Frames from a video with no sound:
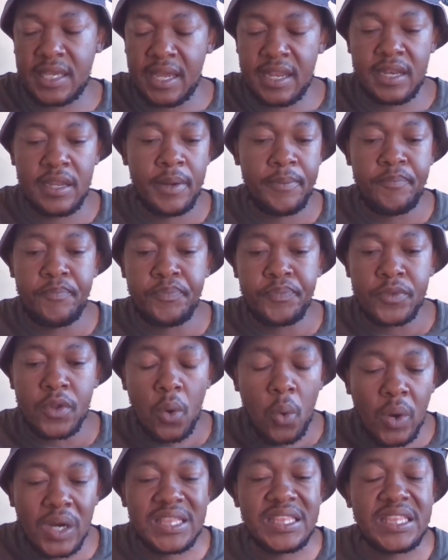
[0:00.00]
And
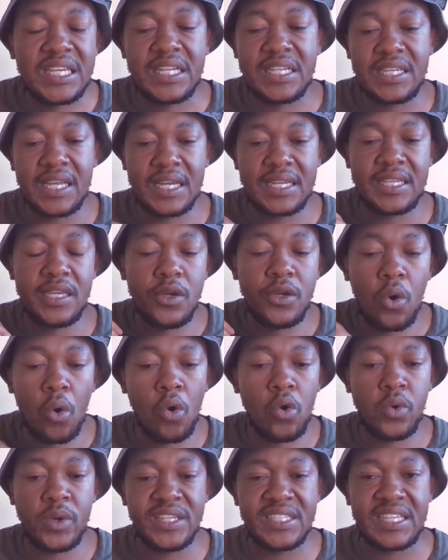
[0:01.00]
one thing that he
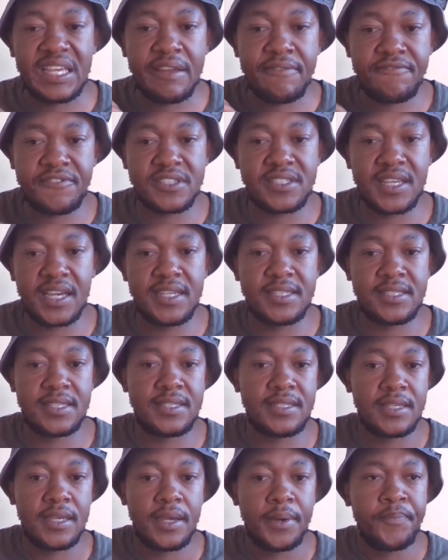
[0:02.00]
always
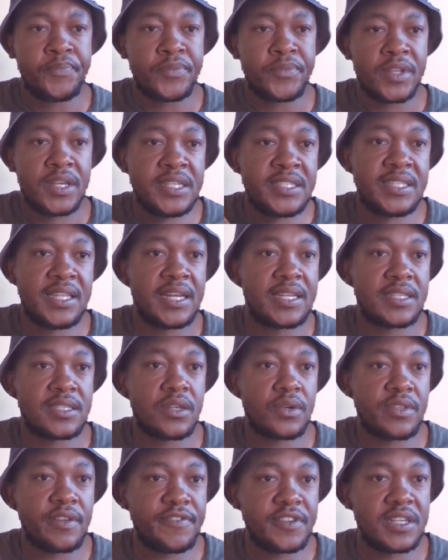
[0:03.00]
emphasizes is that the
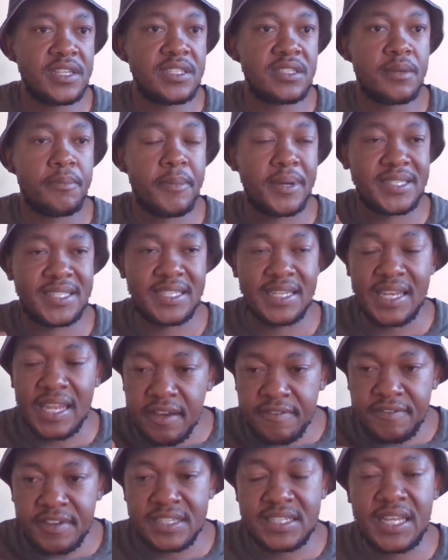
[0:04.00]
South Africans must
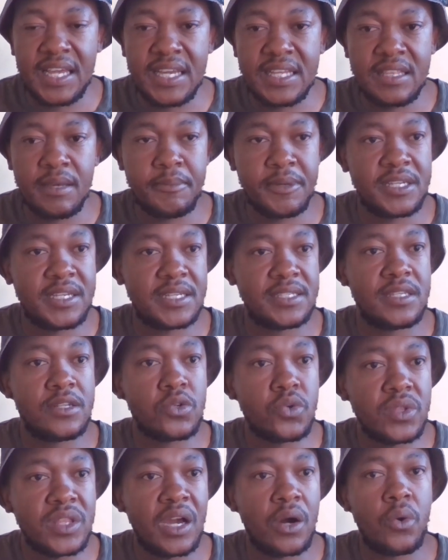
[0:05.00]
never take the matters
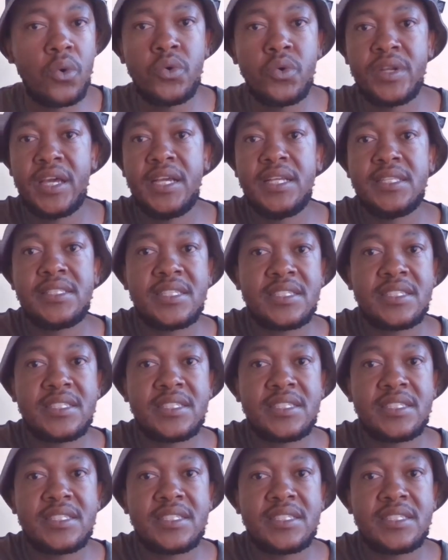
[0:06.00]
into their own hands.